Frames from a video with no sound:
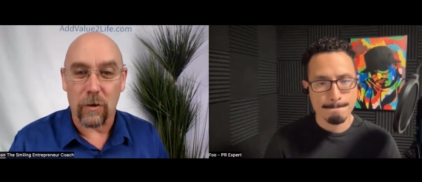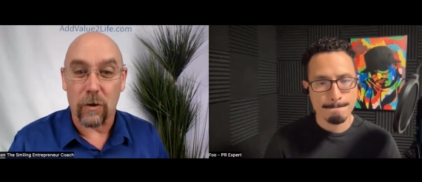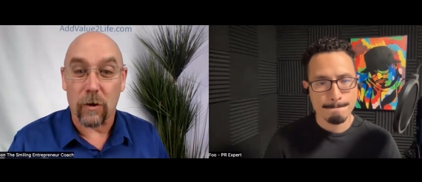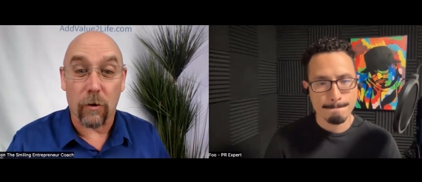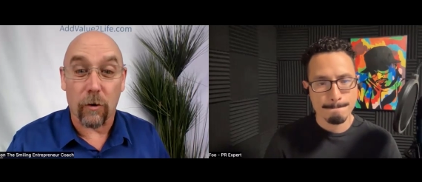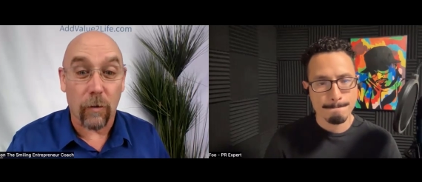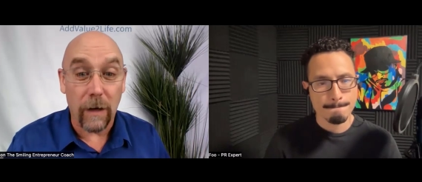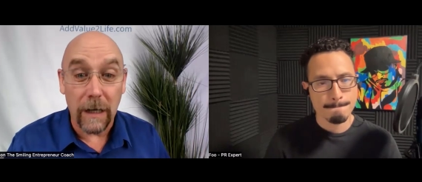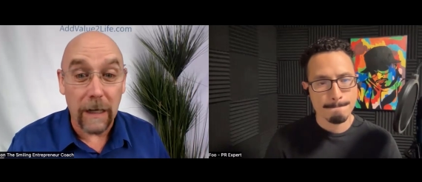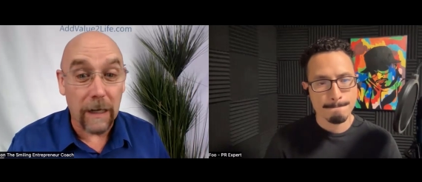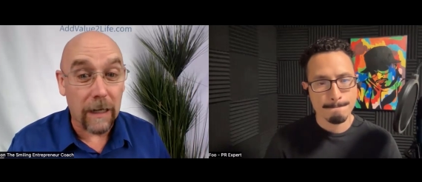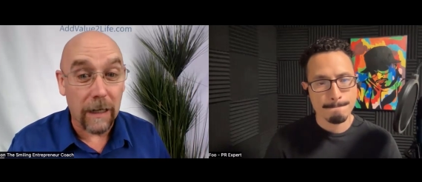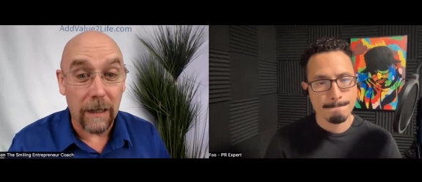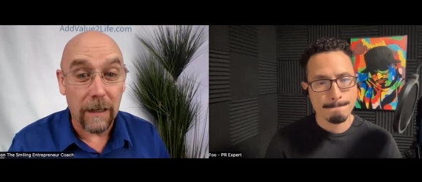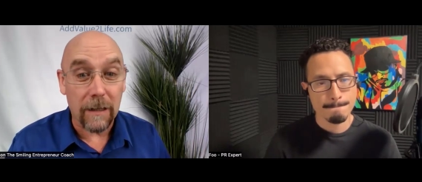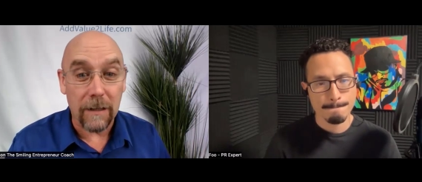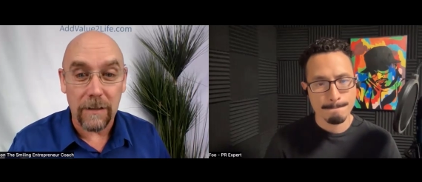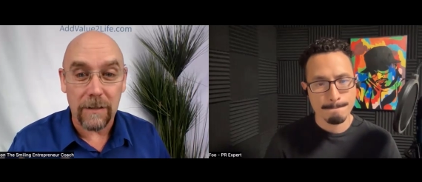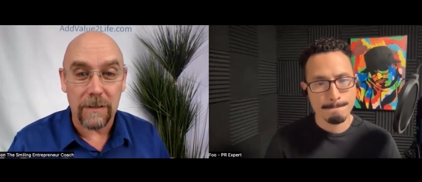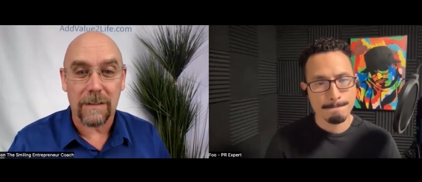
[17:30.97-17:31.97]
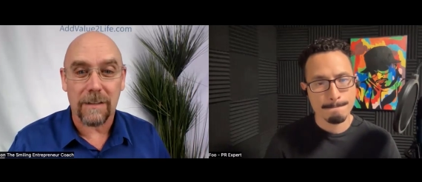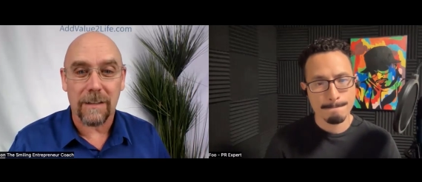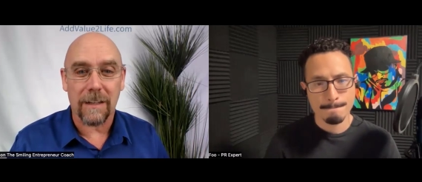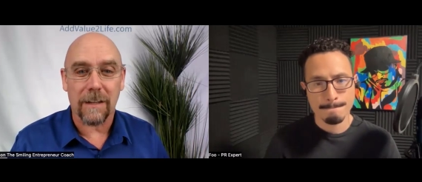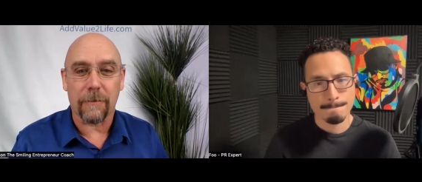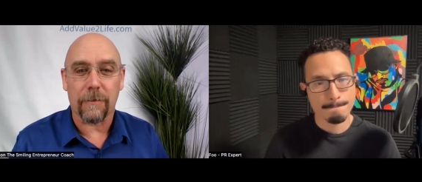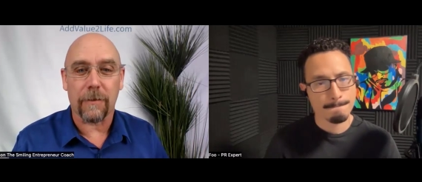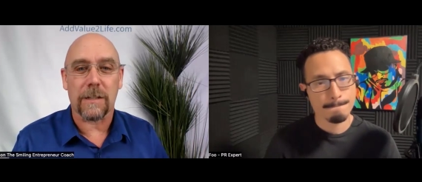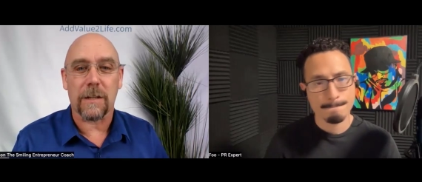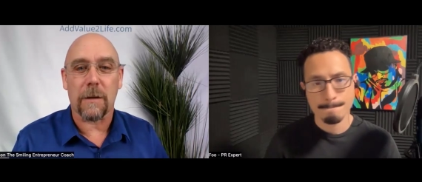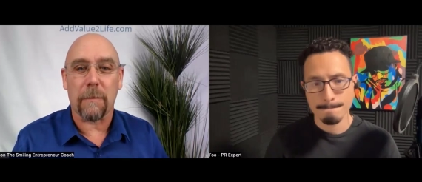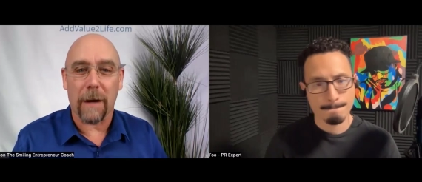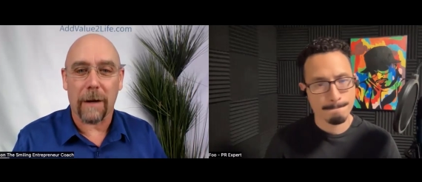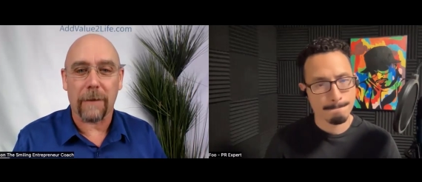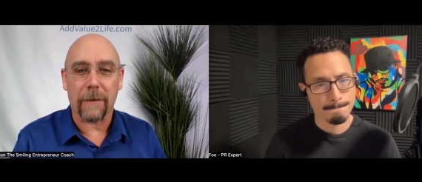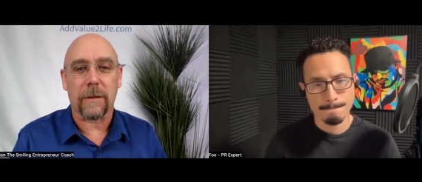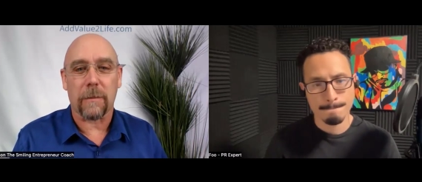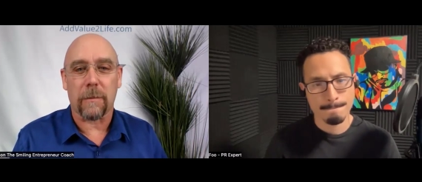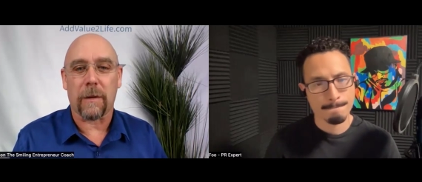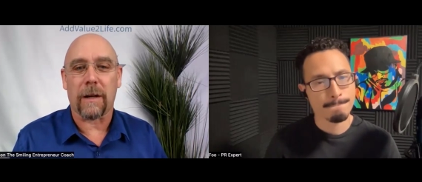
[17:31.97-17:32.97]
Speaker 1: or greedy because if it's
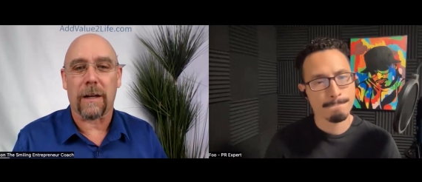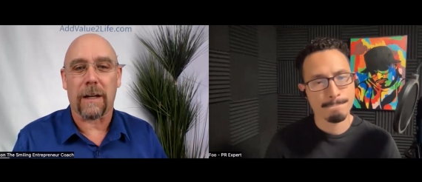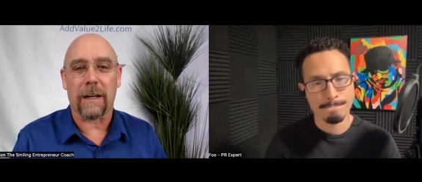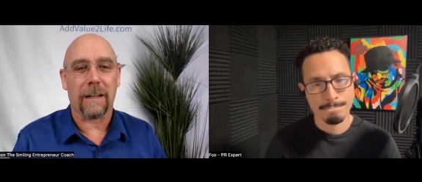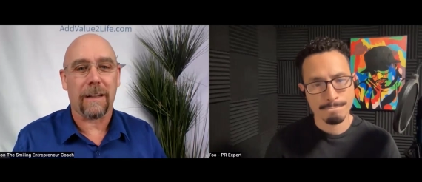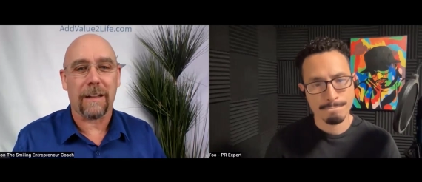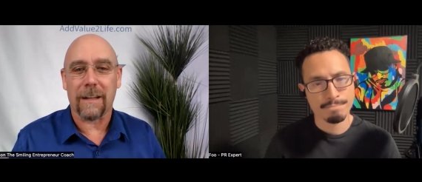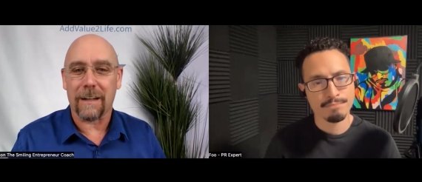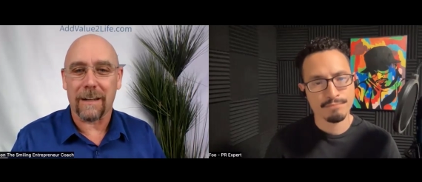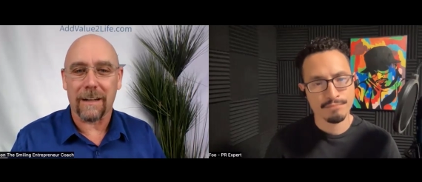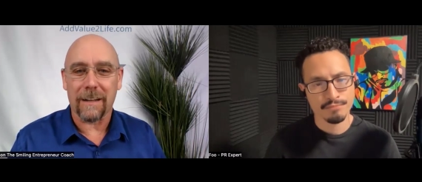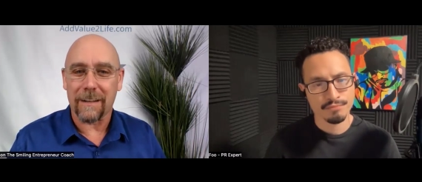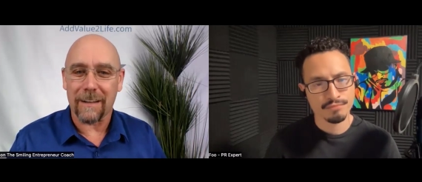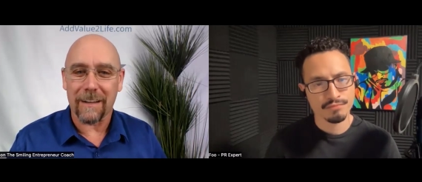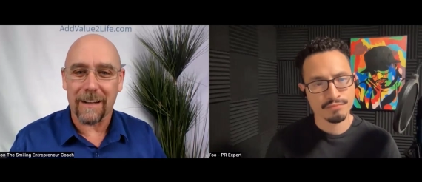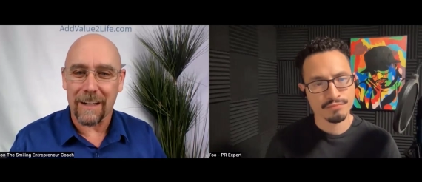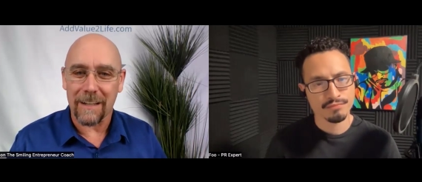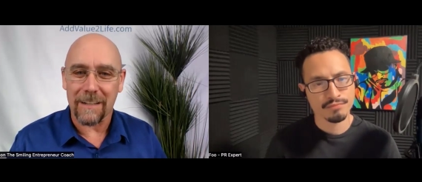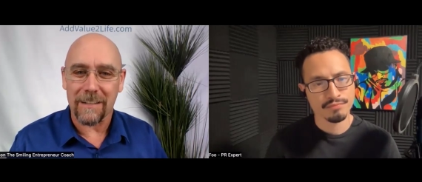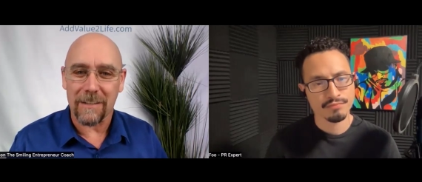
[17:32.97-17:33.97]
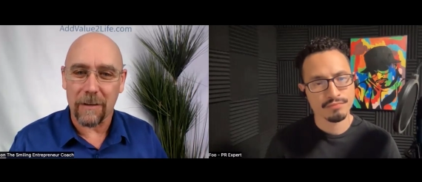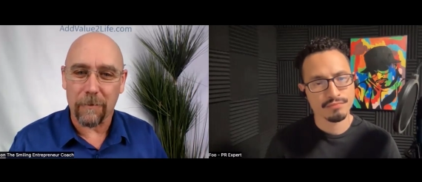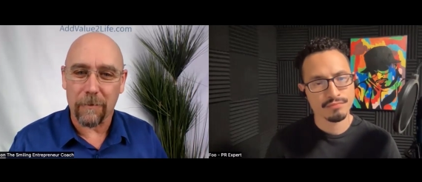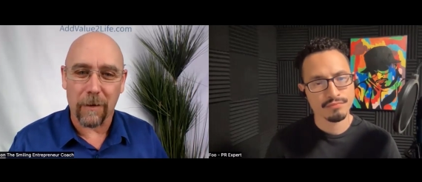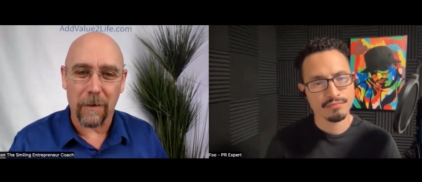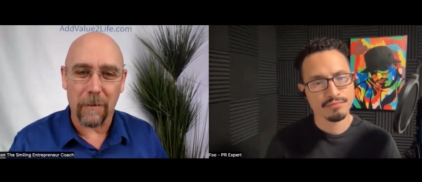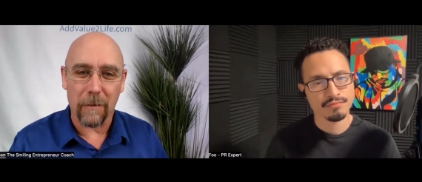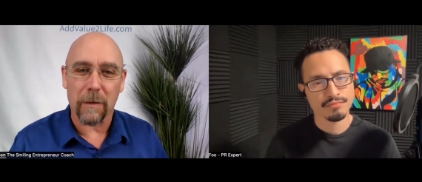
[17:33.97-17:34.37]
about the money, then then that's different.